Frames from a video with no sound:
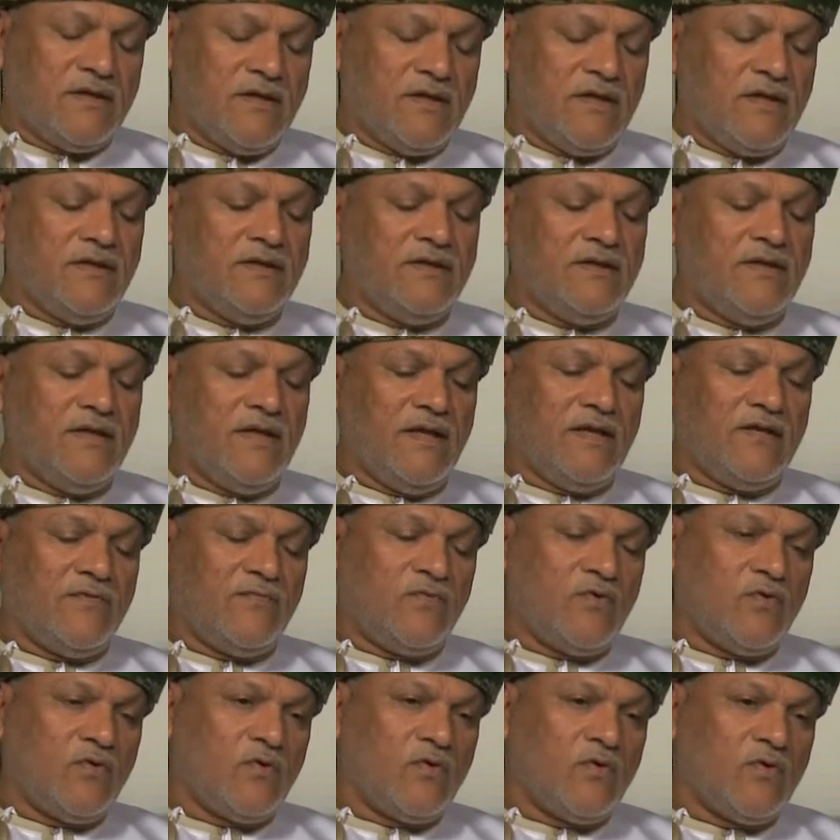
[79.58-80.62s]
Currently, at
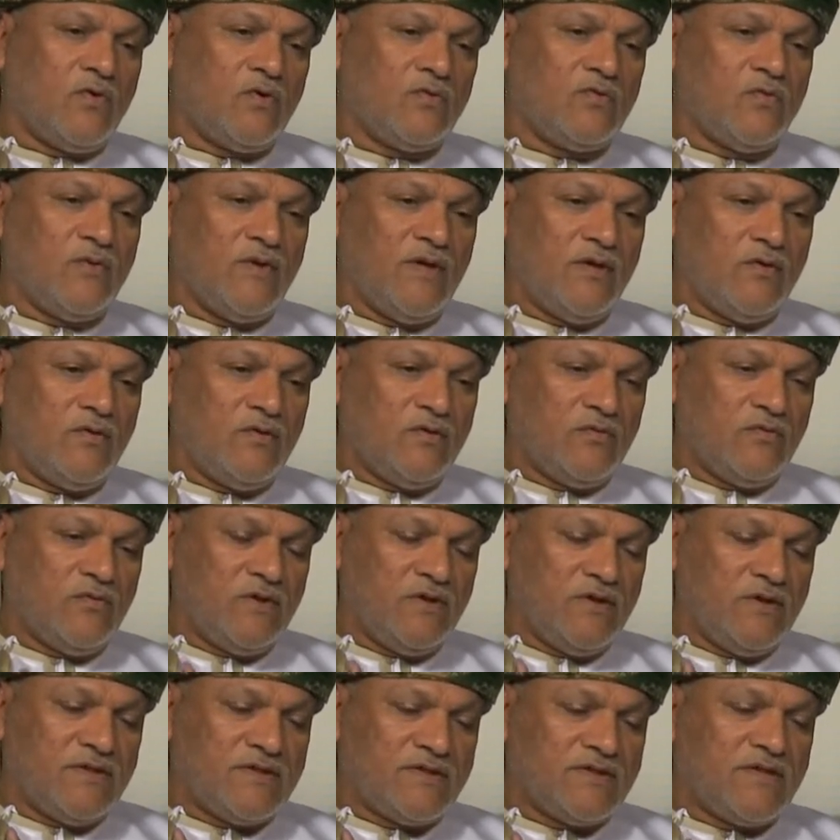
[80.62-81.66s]
the forecourt, we,
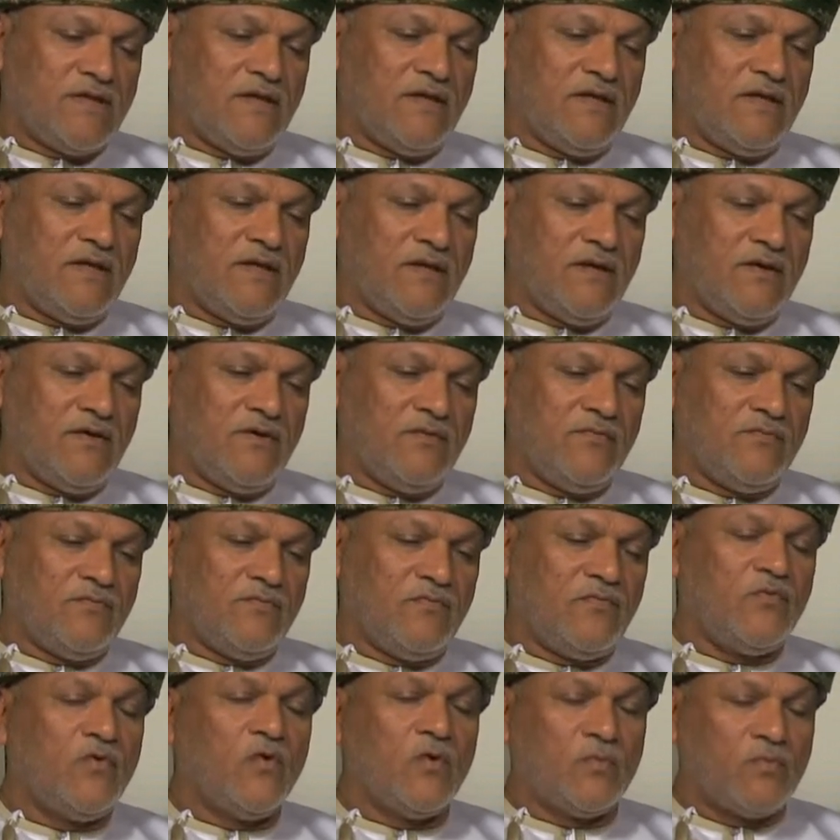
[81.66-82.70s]
we sell the
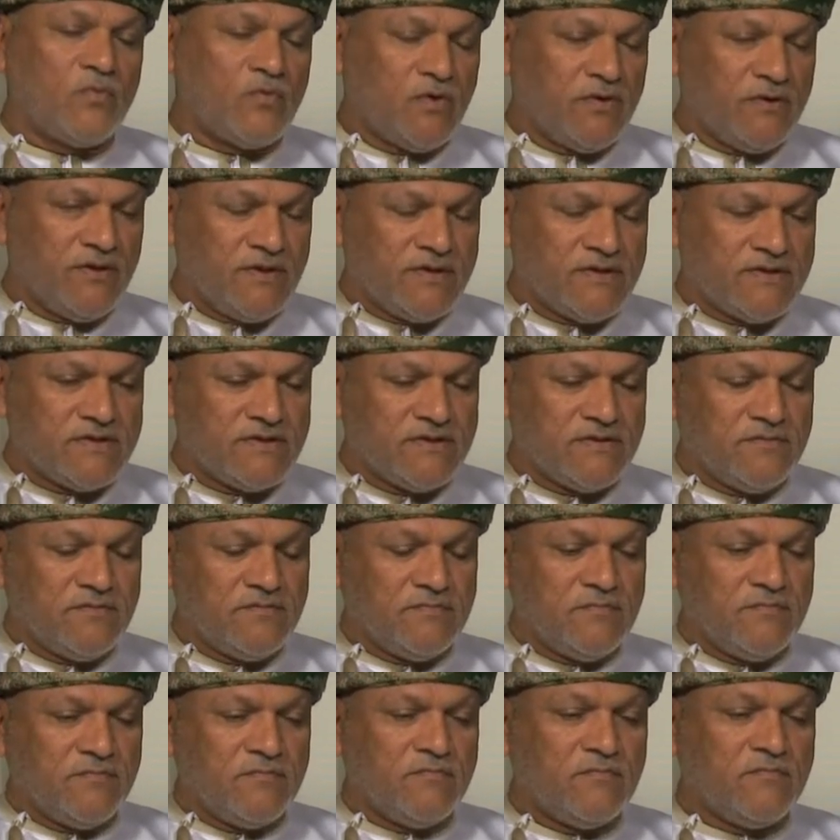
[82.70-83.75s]
fuel products,
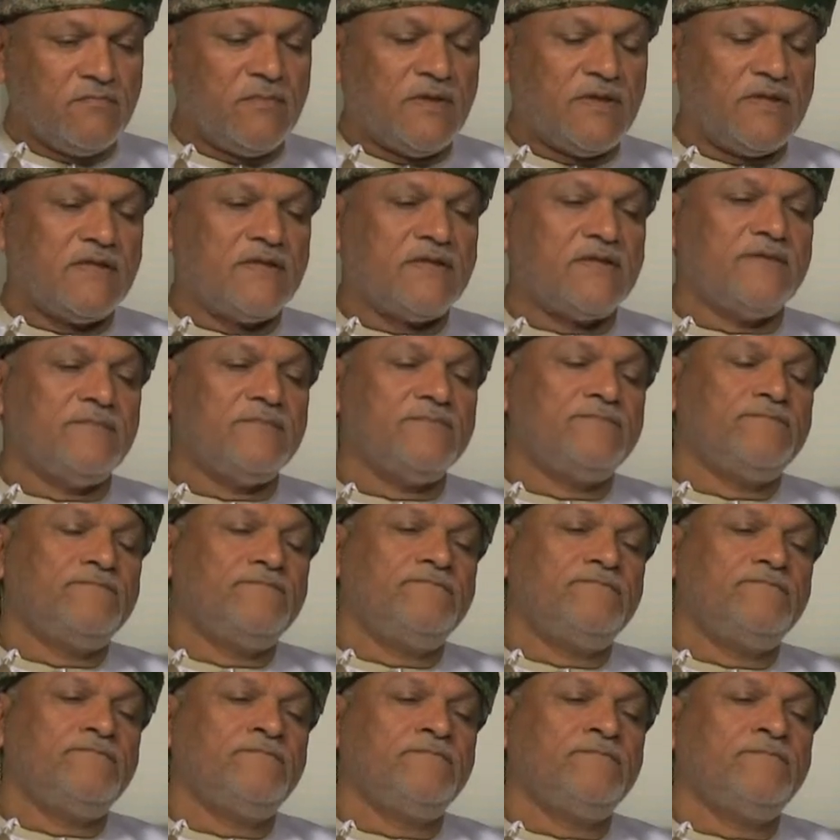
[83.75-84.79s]
but
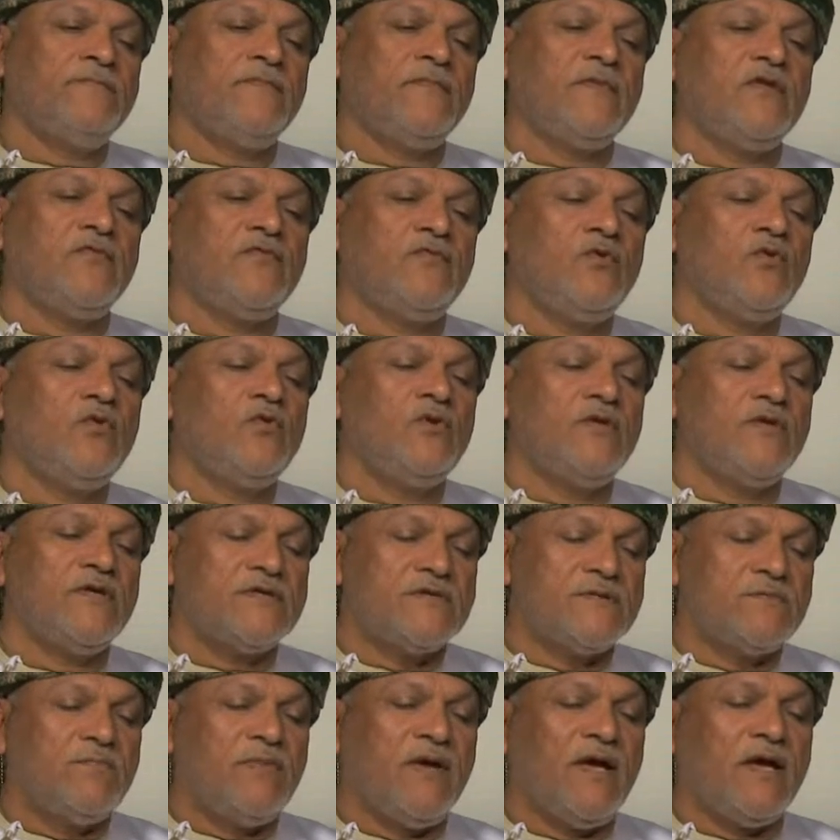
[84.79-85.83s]
a few
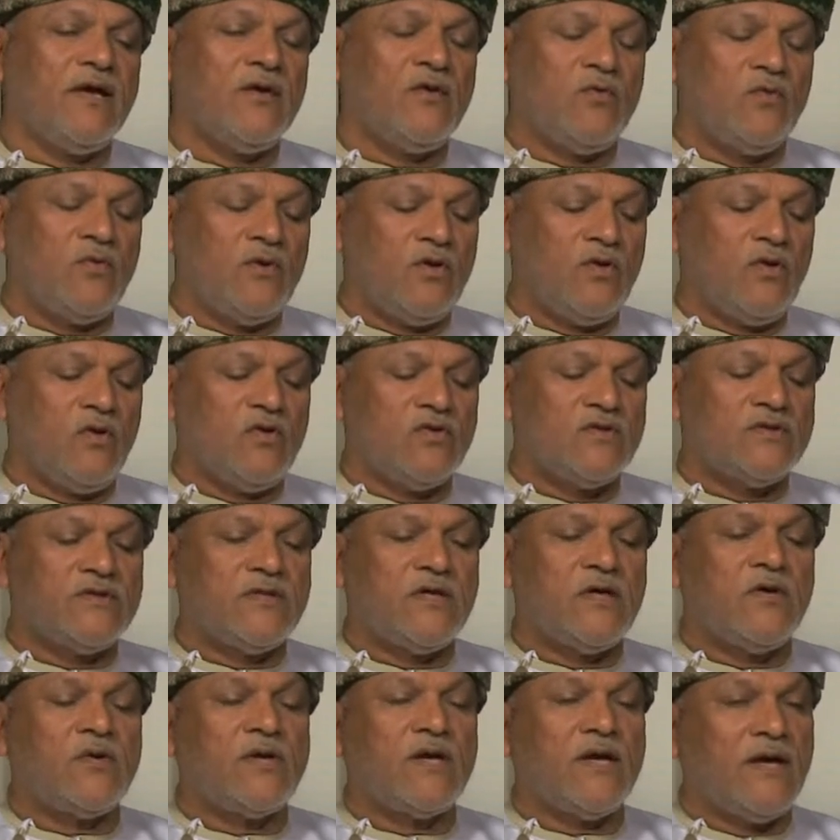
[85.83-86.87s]
years back, we
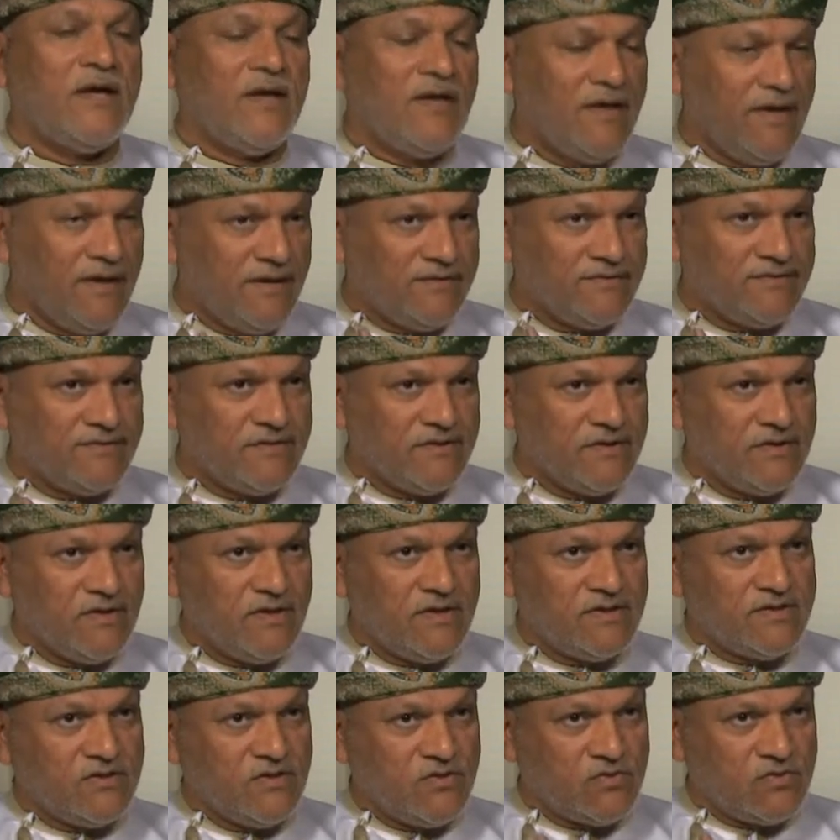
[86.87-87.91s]
launched our Ahlain,
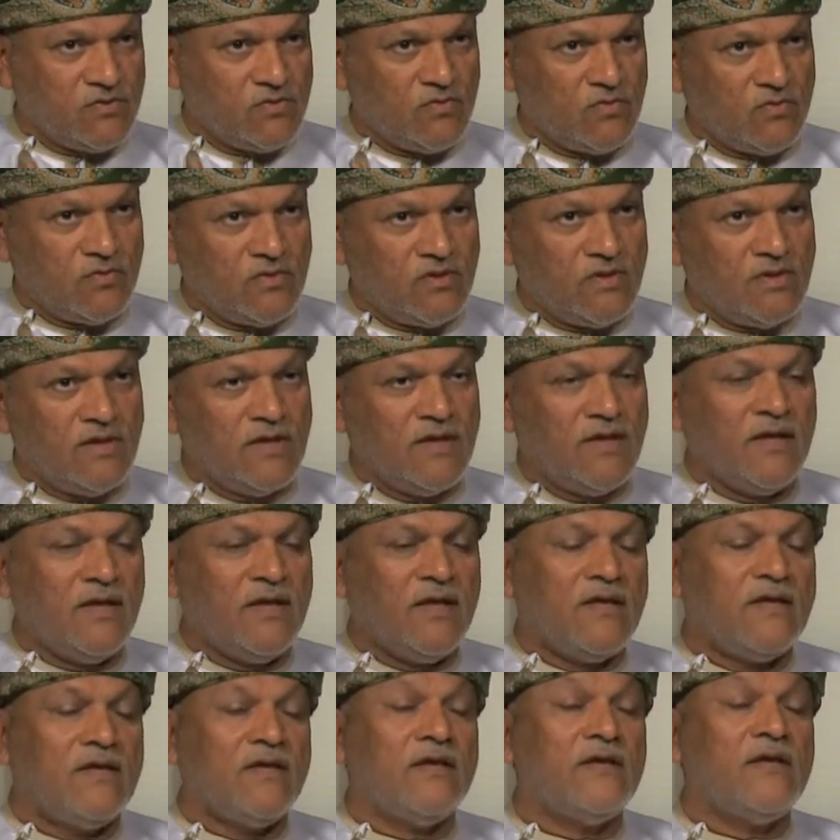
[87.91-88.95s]
the C store,
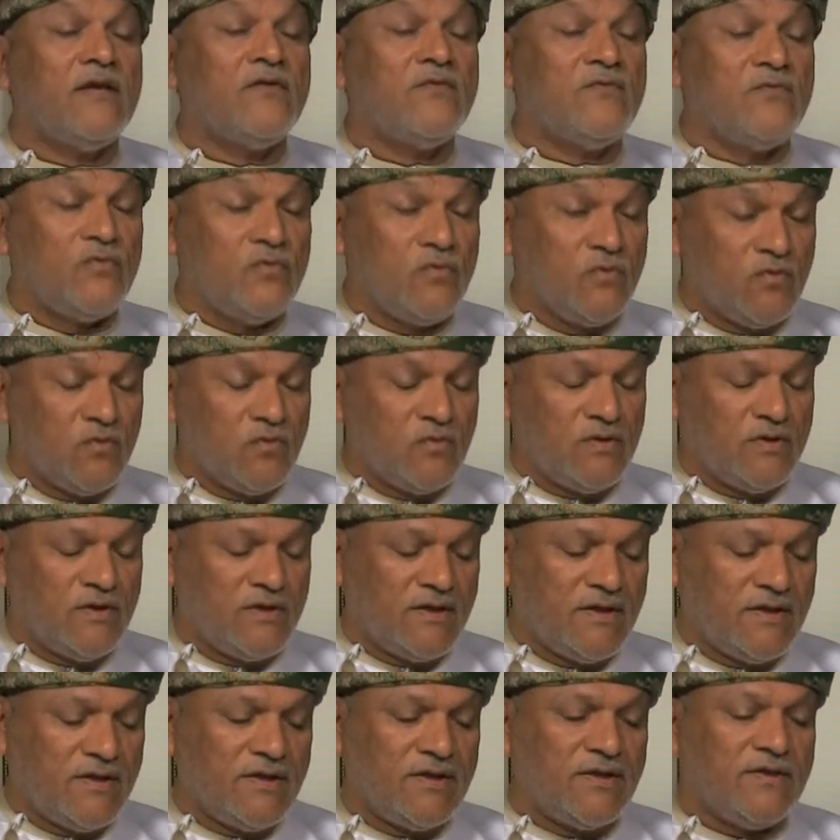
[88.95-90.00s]
the non fuel
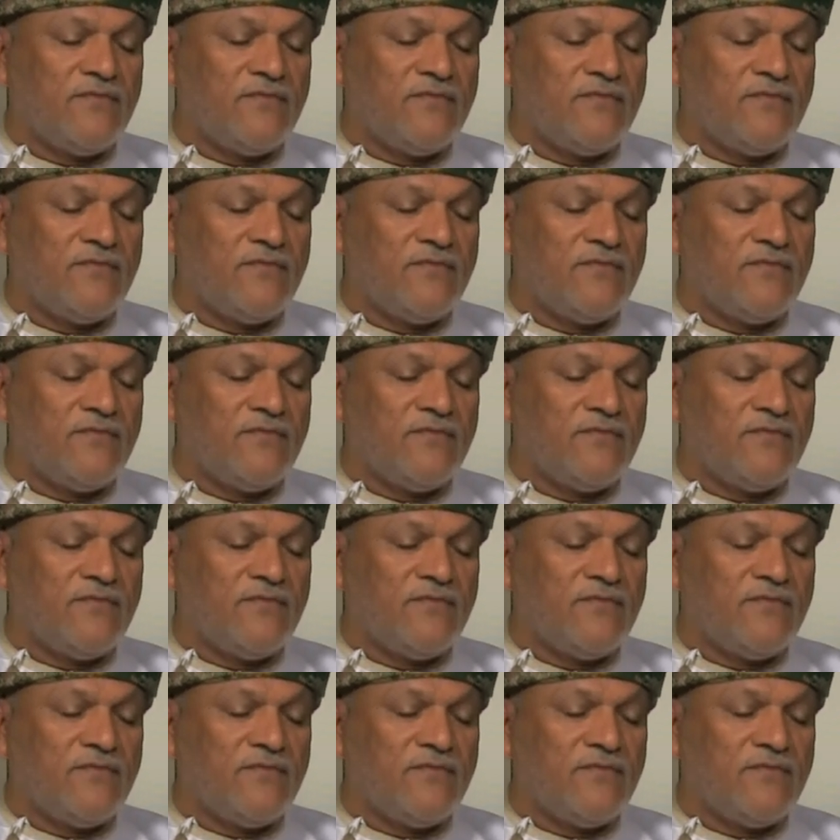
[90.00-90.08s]
uh,